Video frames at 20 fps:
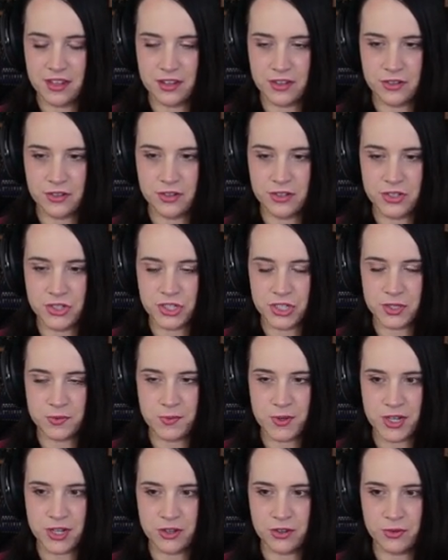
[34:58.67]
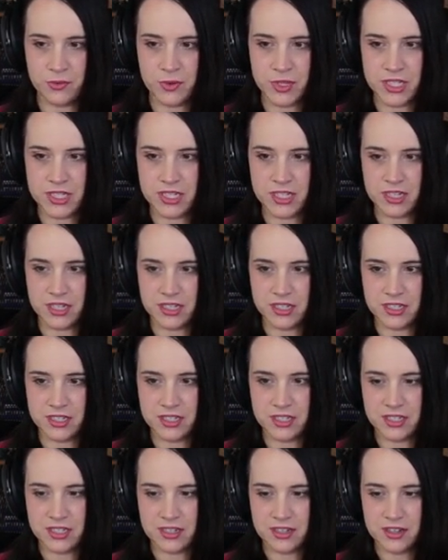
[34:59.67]
It could just be a
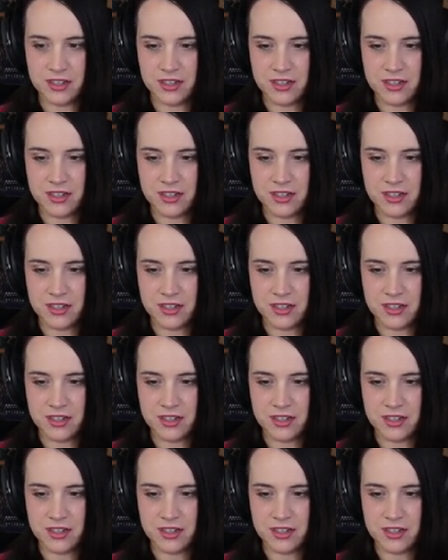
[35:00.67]
coincidence.